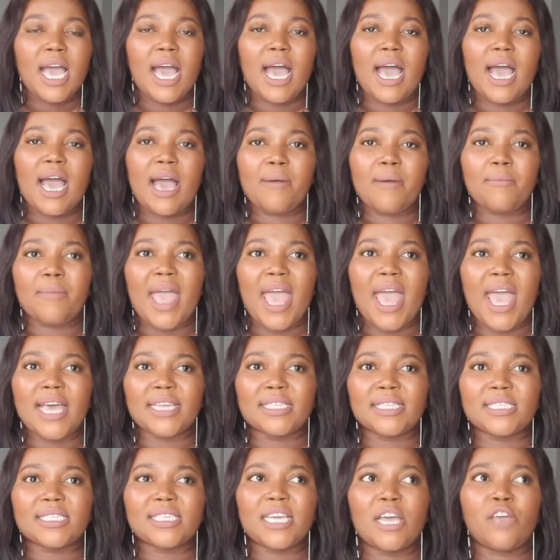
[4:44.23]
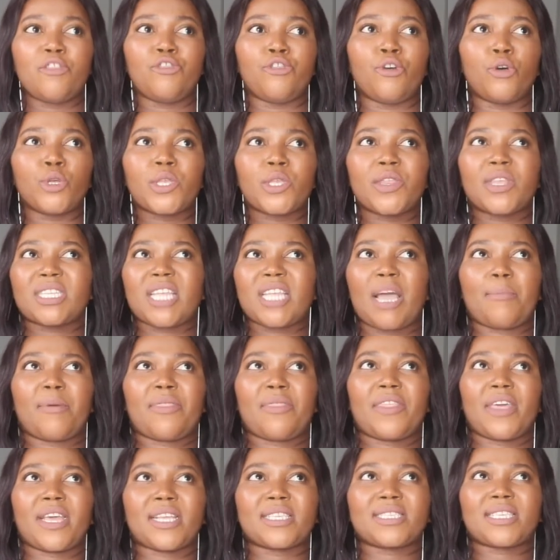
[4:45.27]
and those are the type of
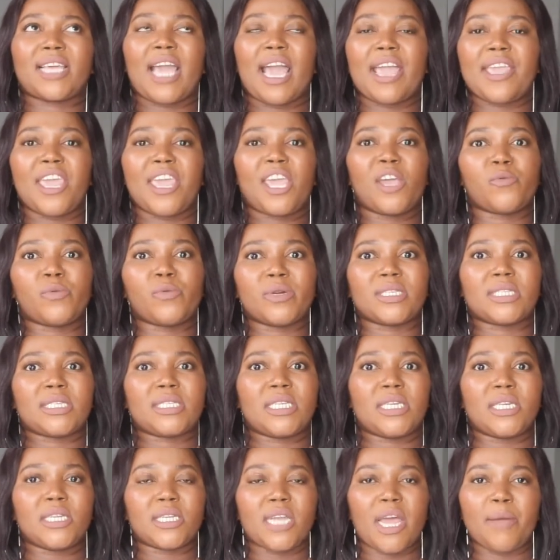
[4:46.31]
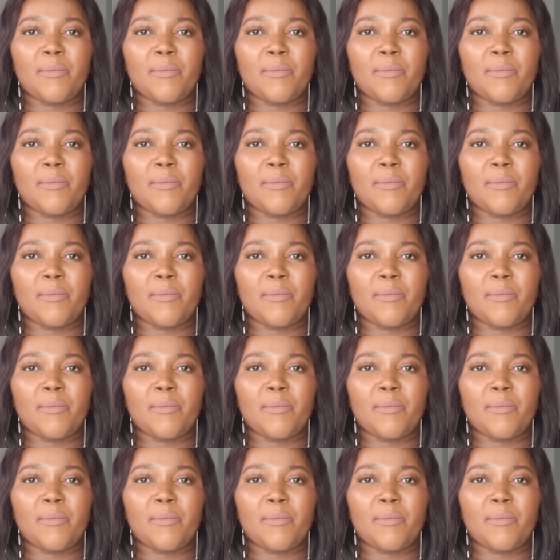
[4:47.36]
things Kanye West did.